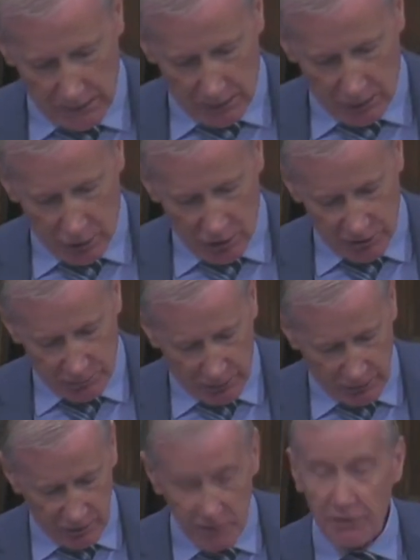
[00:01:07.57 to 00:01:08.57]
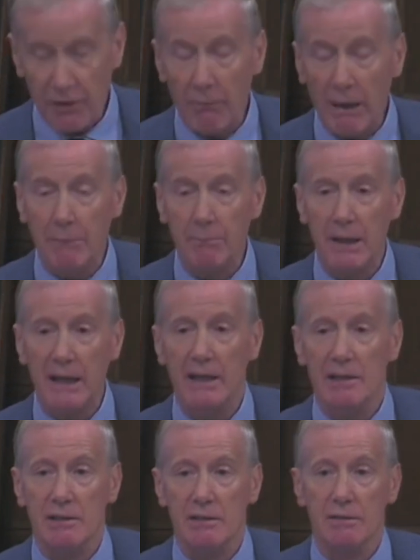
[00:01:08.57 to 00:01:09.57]
Correspondence from
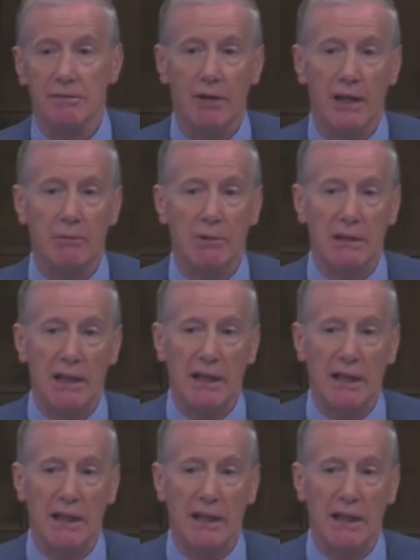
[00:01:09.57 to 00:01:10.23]
MPs frequently